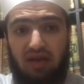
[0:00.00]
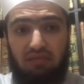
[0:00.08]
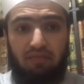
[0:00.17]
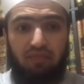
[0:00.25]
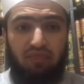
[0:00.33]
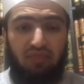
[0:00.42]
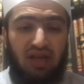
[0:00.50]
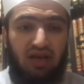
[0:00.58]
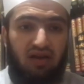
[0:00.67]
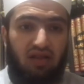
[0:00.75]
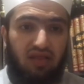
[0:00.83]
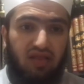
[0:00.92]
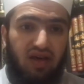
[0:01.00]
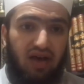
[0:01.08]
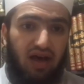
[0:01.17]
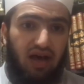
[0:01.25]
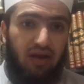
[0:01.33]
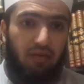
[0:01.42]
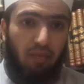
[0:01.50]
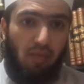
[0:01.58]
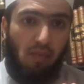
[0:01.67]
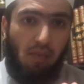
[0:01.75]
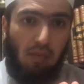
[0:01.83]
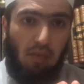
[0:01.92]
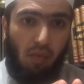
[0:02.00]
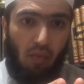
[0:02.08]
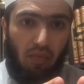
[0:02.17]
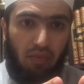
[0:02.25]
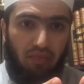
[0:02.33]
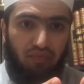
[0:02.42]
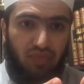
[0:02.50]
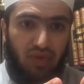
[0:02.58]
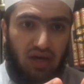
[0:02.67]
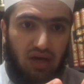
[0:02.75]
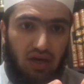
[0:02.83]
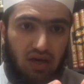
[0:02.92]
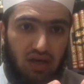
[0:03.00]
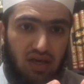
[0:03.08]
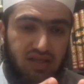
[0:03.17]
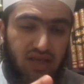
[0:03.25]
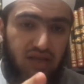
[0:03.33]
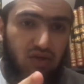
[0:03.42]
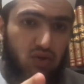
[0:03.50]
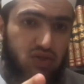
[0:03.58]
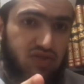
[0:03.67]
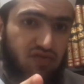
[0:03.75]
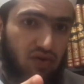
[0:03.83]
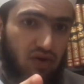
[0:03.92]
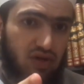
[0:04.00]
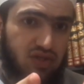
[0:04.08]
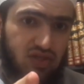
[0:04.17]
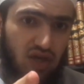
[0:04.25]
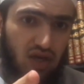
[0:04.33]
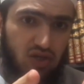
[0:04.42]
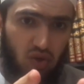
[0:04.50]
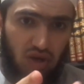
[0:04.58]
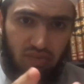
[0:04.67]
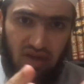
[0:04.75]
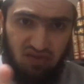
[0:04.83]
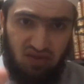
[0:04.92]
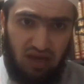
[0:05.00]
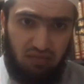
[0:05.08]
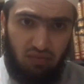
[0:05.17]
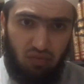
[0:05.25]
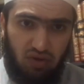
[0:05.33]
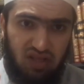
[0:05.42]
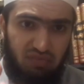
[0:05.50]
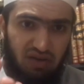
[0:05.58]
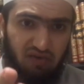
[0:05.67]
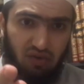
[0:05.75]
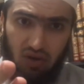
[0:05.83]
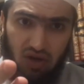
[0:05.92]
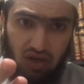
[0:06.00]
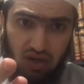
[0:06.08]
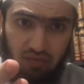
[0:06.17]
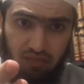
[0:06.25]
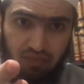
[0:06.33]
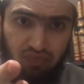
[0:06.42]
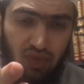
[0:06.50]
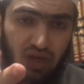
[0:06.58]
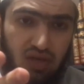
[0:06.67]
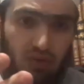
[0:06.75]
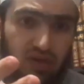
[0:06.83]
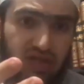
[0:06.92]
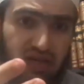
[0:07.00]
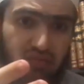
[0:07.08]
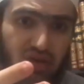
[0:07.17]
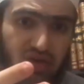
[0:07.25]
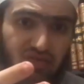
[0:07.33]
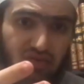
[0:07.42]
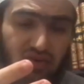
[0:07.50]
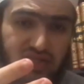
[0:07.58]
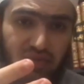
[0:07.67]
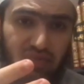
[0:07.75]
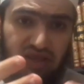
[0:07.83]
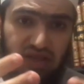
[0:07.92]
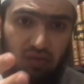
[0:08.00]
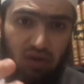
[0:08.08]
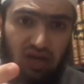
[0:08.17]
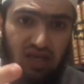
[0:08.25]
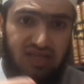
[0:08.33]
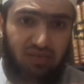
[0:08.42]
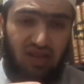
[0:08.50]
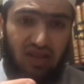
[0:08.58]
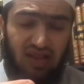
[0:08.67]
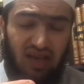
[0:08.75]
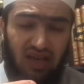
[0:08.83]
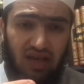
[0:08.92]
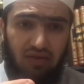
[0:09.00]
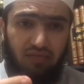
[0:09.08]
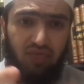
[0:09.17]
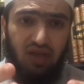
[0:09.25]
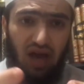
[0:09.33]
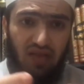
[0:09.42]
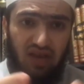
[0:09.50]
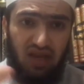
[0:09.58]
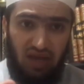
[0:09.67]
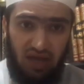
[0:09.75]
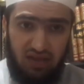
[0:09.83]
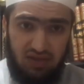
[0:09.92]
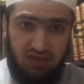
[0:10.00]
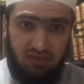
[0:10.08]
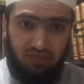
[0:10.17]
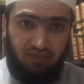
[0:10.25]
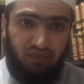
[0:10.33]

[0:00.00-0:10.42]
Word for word: them that uh, continues for a short amount of time, whether it be for work, whether it be for something that we need, something that they need, and then it ends.